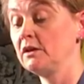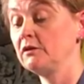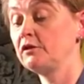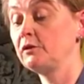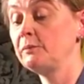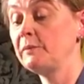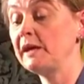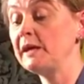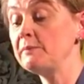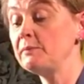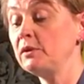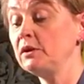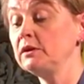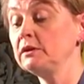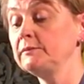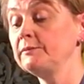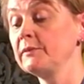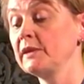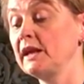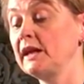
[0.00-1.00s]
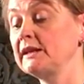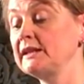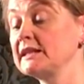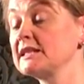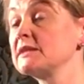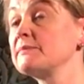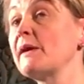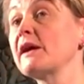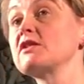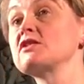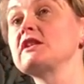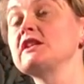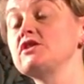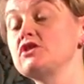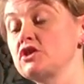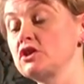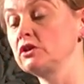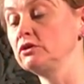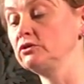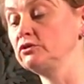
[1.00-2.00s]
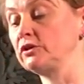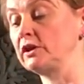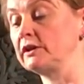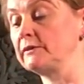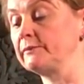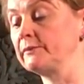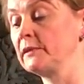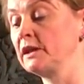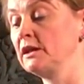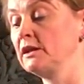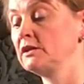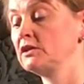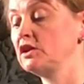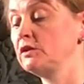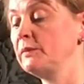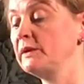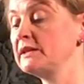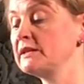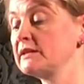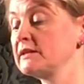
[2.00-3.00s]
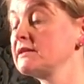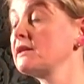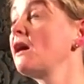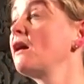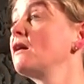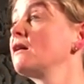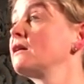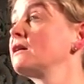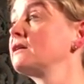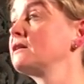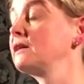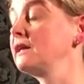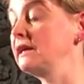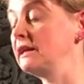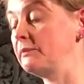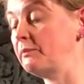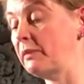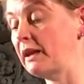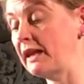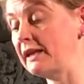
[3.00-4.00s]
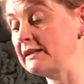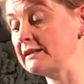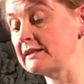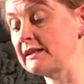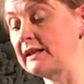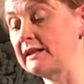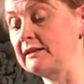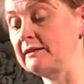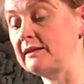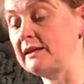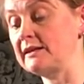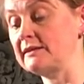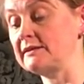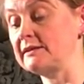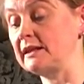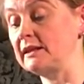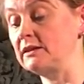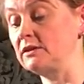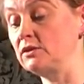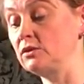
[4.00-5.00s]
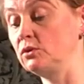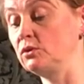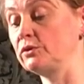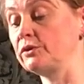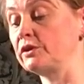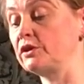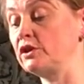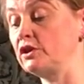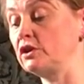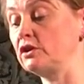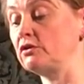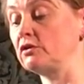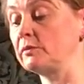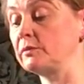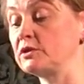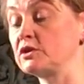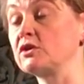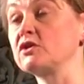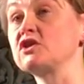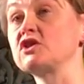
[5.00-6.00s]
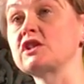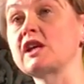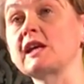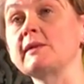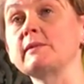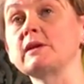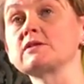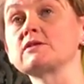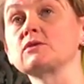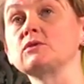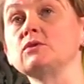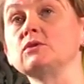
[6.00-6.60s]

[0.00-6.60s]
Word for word: For people, and especially children, to be stuck in a place like this in Northern Europe should shame us